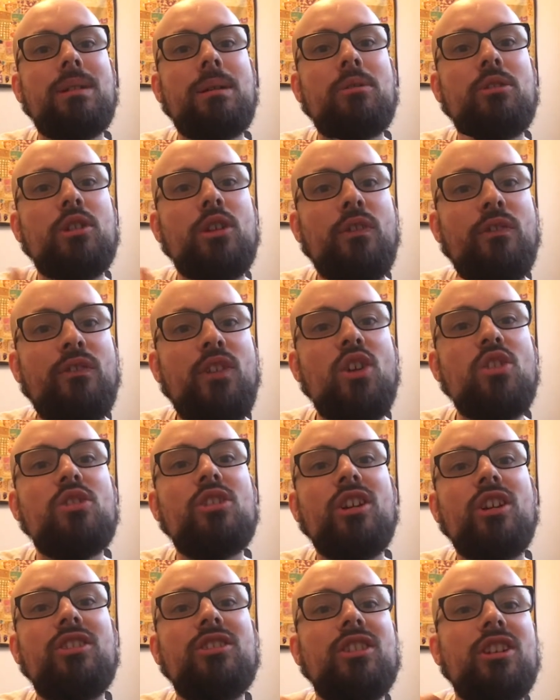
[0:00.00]
I'm going to
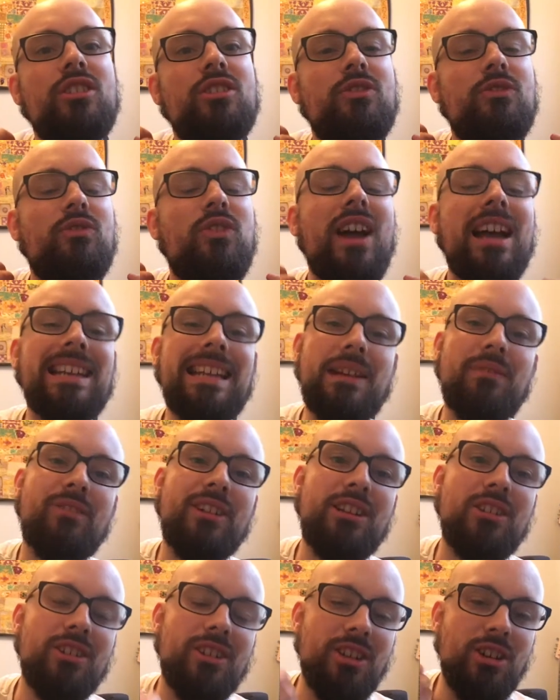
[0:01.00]
focus and find every
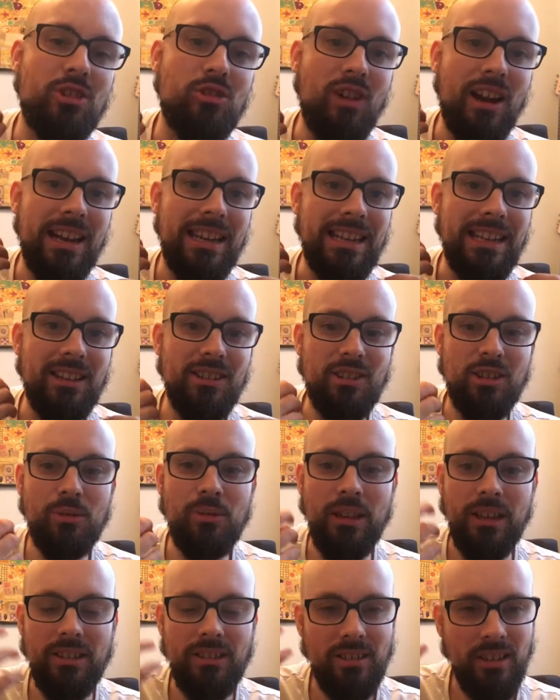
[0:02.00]
nook and cranny and do
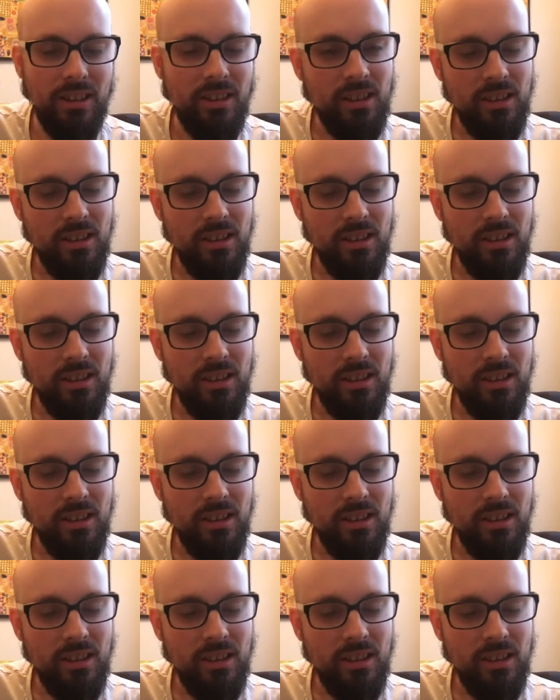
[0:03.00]
it.